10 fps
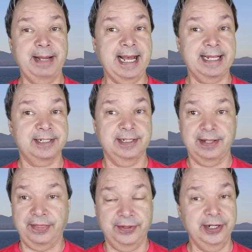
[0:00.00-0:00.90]
the past
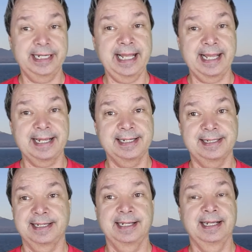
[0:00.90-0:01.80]
30
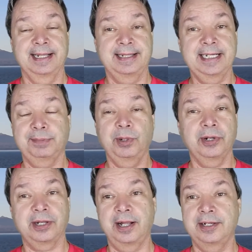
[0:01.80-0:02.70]
days, these
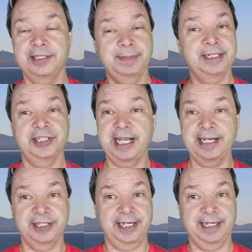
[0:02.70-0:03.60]
protocols have been
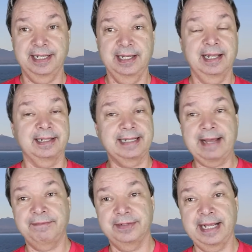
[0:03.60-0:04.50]
changing
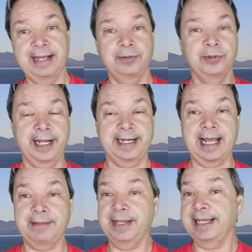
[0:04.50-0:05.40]
left and right.
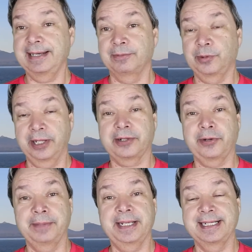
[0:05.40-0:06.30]
I mean, Royal
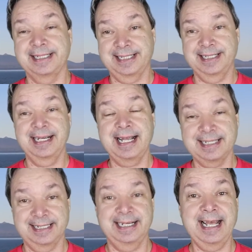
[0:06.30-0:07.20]
Caribbean
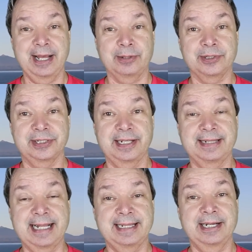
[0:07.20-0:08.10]
just announced
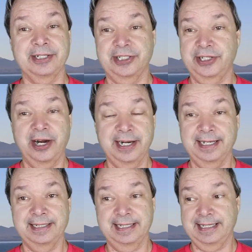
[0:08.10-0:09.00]
that they're
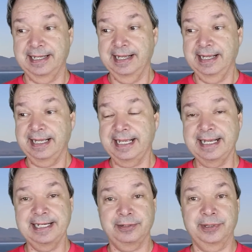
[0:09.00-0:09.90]
starting to
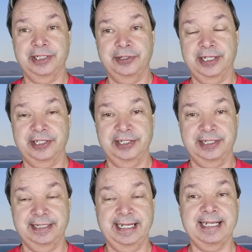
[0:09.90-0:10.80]
ease
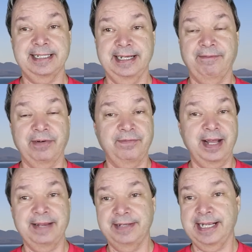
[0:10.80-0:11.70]
restrictions and testing for
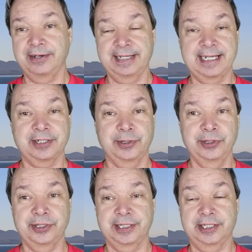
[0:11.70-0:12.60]
5-day or less
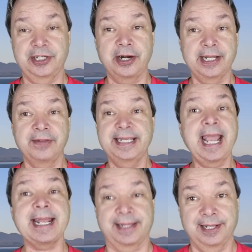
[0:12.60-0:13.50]
cruises starting on the
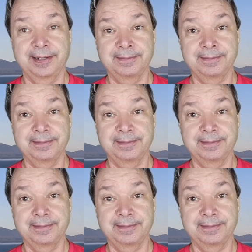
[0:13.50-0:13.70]
8th.